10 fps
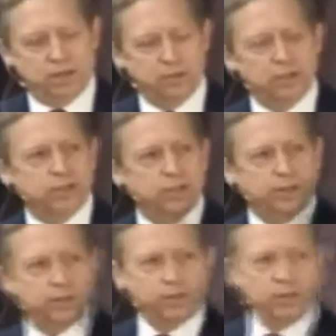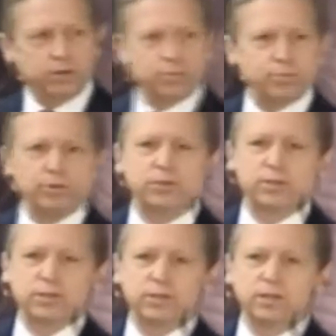I was the third
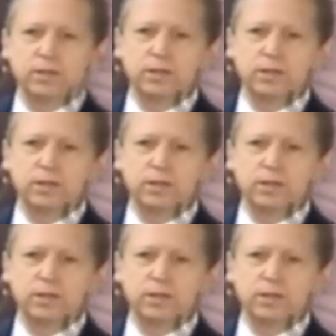person